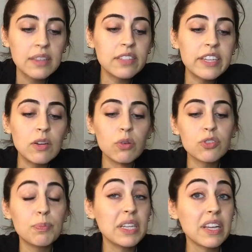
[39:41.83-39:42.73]
This can
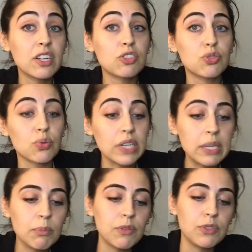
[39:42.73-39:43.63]
also be like a
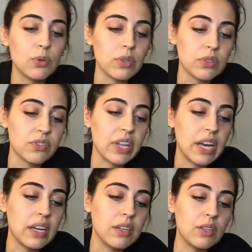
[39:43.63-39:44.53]
dream of yours
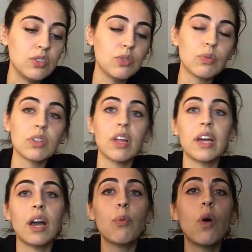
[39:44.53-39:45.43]
that you were
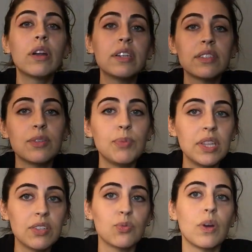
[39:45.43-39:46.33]
like, I wanted it to be
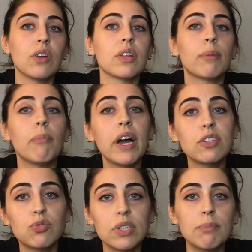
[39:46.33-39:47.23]
this way, or like my
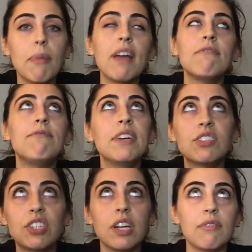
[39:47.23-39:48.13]
dream, my
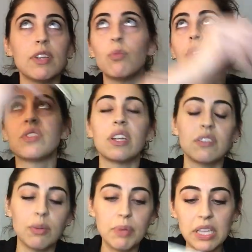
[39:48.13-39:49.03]
vision of it was like
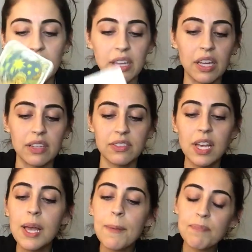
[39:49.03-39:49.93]
to be like this.
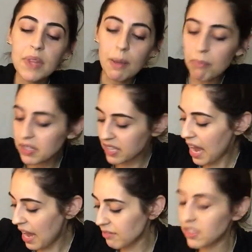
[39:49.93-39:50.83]
But to
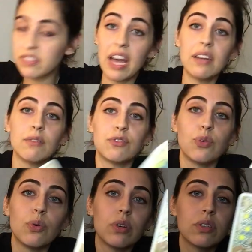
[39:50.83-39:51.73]
have the Ten of
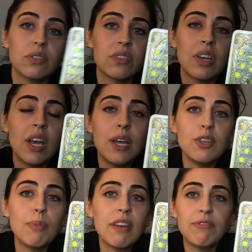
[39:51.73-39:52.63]
Swords,
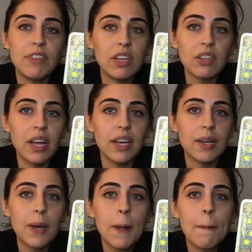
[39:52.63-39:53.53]
you may feel
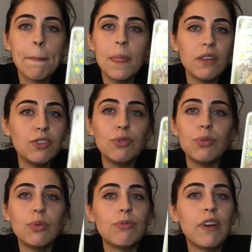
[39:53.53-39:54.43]
like
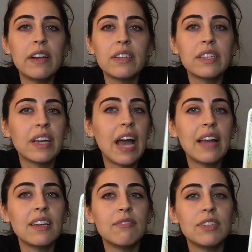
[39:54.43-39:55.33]
you finally like
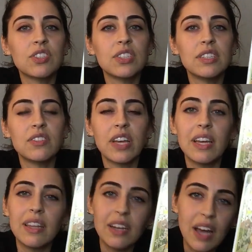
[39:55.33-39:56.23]
had that vision in sight
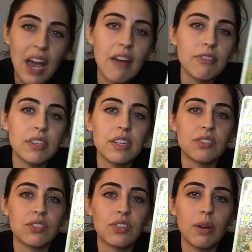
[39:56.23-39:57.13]
and then everything
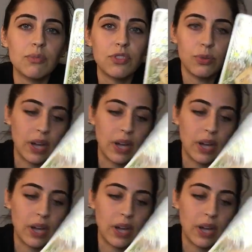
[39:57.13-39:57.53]
just comes to